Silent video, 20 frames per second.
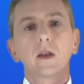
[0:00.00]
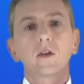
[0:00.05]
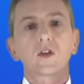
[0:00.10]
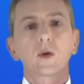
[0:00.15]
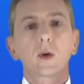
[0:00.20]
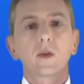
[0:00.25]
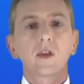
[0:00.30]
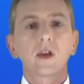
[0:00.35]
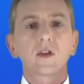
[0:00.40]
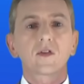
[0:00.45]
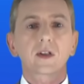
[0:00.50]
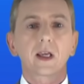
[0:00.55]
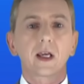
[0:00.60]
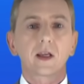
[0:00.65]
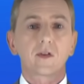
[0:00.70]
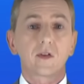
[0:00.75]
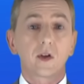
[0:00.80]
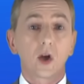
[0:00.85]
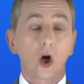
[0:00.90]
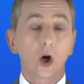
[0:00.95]
So in this
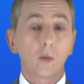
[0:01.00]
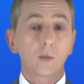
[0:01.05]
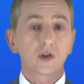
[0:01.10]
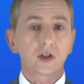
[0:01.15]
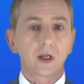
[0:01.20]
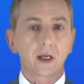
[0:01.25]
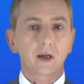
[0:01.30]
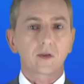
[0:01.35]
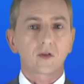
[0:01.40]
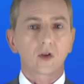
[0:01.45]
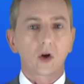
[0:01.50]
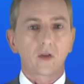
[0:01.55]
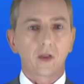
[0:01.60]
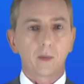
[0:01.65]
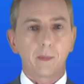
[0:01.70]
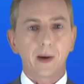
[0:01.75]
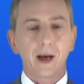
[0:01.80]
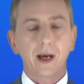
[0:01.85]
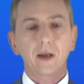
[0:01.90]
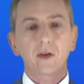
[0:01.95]
case, the objects are
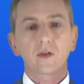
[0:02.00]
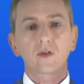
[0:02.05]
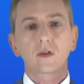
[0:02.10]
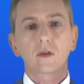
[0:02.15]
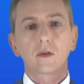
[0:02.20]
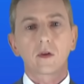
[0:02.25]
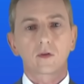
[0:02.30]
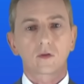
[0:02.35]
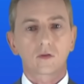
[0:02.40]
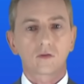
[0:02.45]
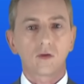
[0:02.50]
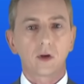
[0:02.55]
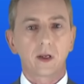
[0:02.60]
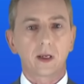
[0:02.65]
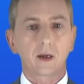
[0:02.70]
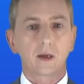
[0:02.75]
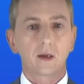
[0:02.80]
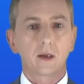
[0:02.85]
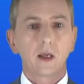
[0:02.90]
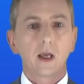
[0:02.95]
the mass, the
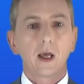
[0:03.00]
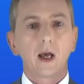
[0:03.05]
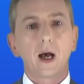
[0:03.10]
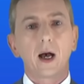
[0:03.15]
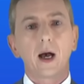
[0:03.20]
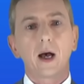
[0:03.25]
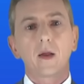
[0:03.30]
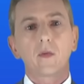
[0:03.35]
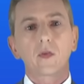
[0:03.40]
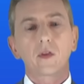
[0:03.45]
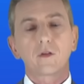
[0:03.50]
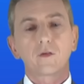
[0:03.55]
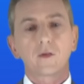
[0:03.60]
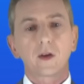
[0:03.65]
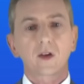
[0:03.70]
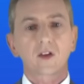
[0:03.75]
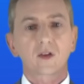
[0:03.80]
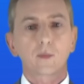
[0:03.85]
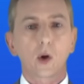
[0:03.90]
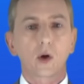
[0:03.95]
string, and the
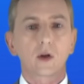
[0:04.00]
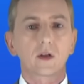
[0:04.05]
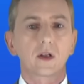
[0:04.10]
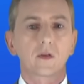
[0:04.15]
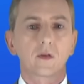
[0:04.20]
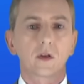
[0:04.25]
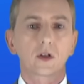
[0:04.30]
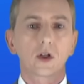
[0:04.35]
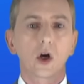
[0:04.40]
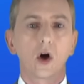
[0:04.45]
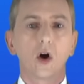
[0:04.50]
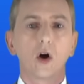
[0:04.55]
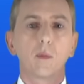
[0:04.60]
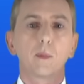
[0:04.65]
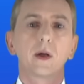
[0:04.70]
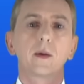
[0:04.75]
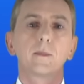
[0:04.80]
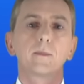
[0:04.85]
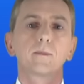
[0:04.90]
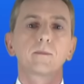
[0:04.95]
fixed point at the
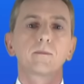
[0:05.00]
top.